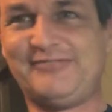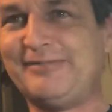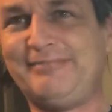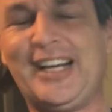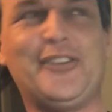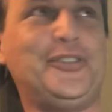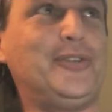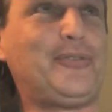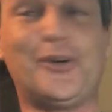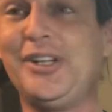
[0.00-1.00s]

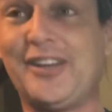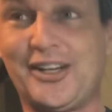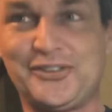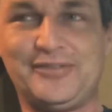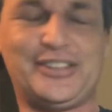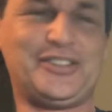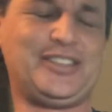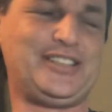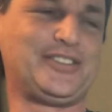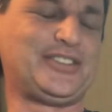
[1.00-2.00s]
30,000
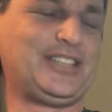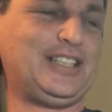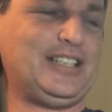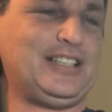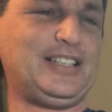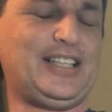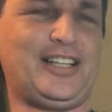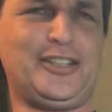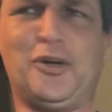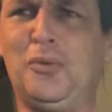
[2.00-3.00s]
ventilators, and
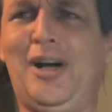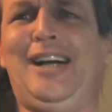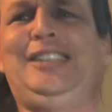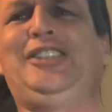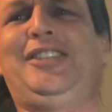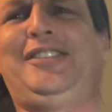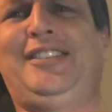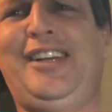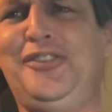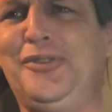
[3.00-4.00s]
I go, well, I just
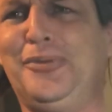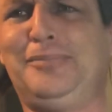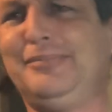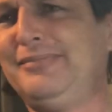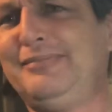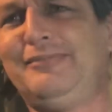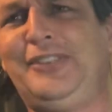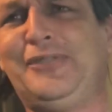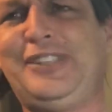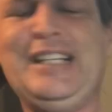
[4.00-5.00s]
sent you
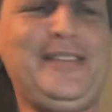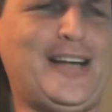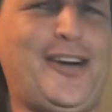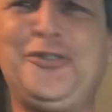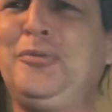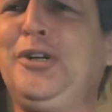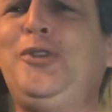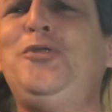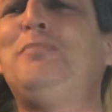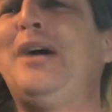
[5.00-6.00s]
15,000. What
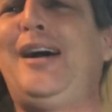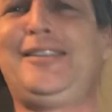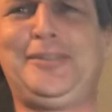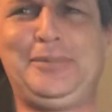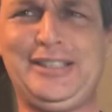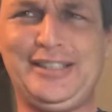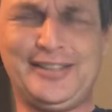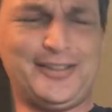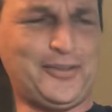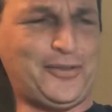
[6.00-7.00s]
could you possibly need
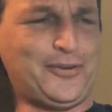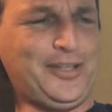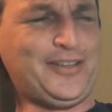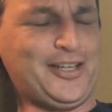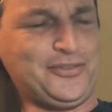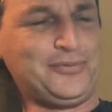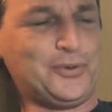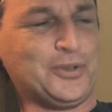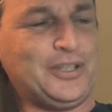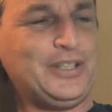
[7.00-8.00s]
another 30,000
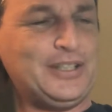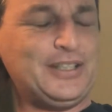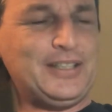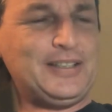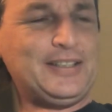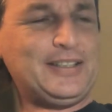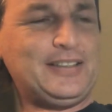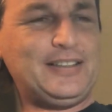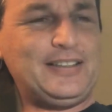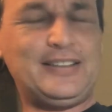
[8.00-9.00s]
for?
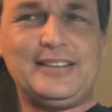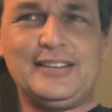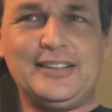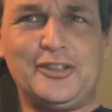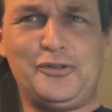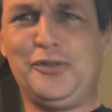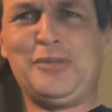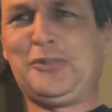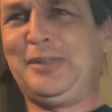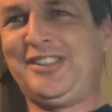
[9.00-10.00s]
You
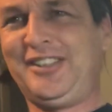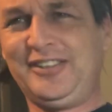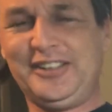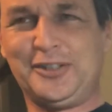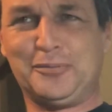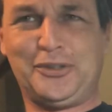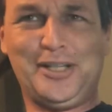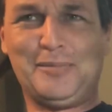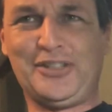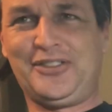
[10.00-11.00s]
must be stealing them, or
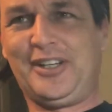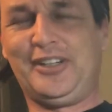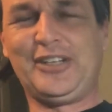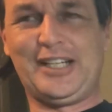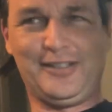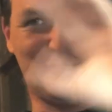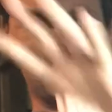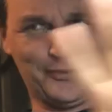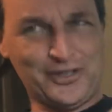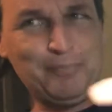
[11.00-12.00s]
they must not. Okay,
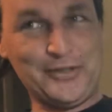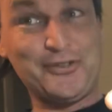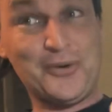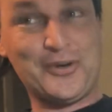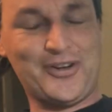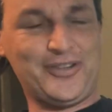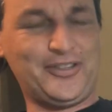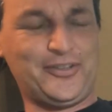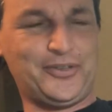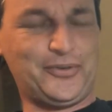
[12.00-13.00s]
so something's going on
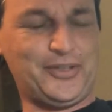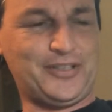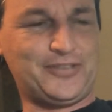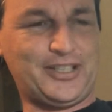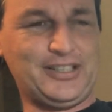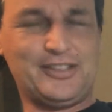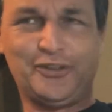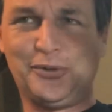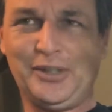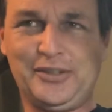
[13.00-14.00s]
there, though, then, right?
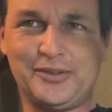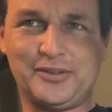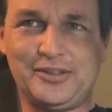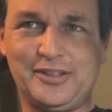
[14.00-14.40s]
So either,